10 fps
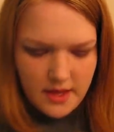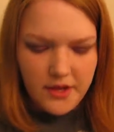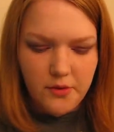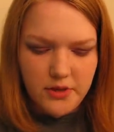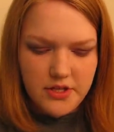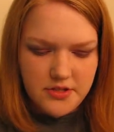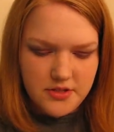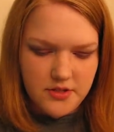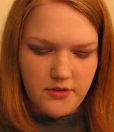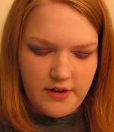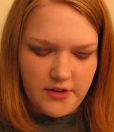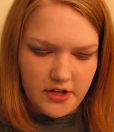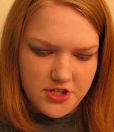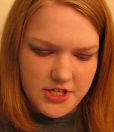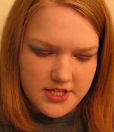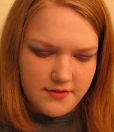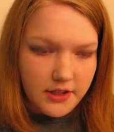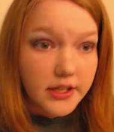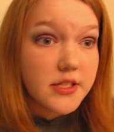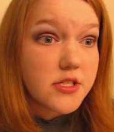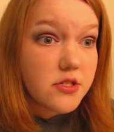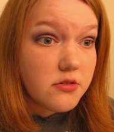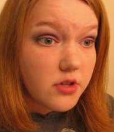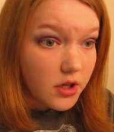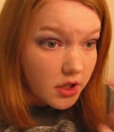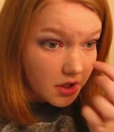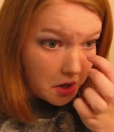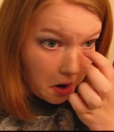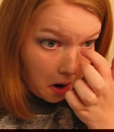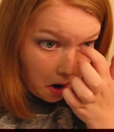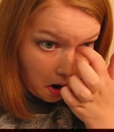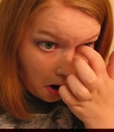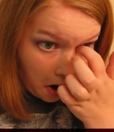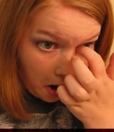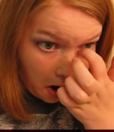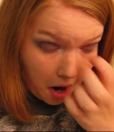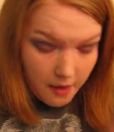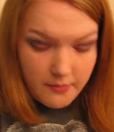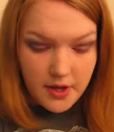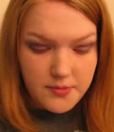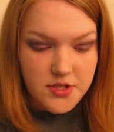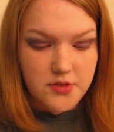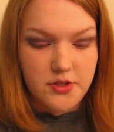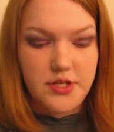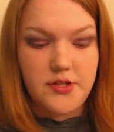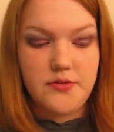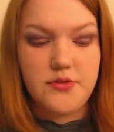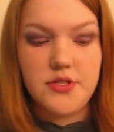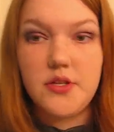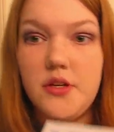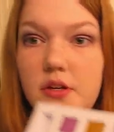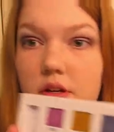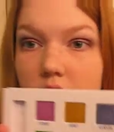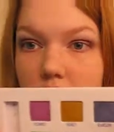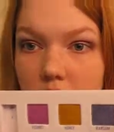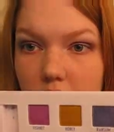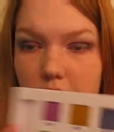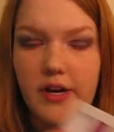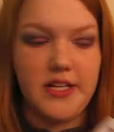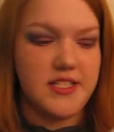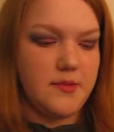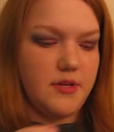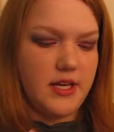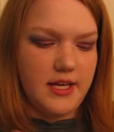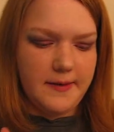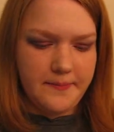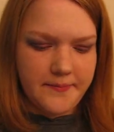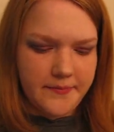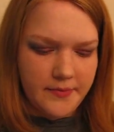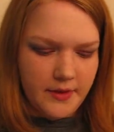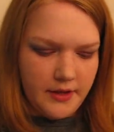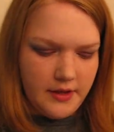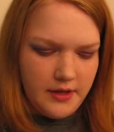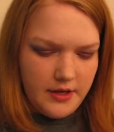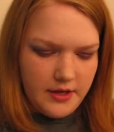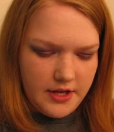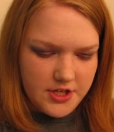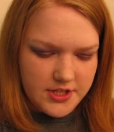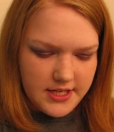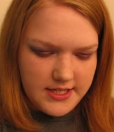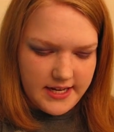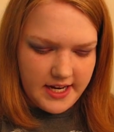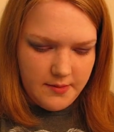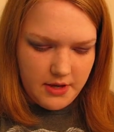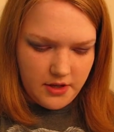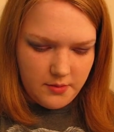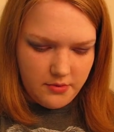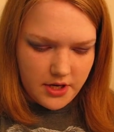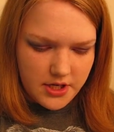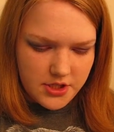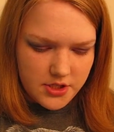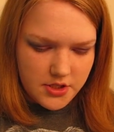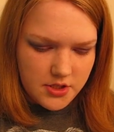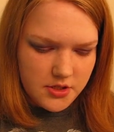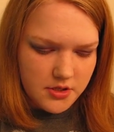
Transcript: And I don't want to use Graphology because I feel like it's too dark, but I'm just going to use Ransom again and just get a tiny bit on the brush,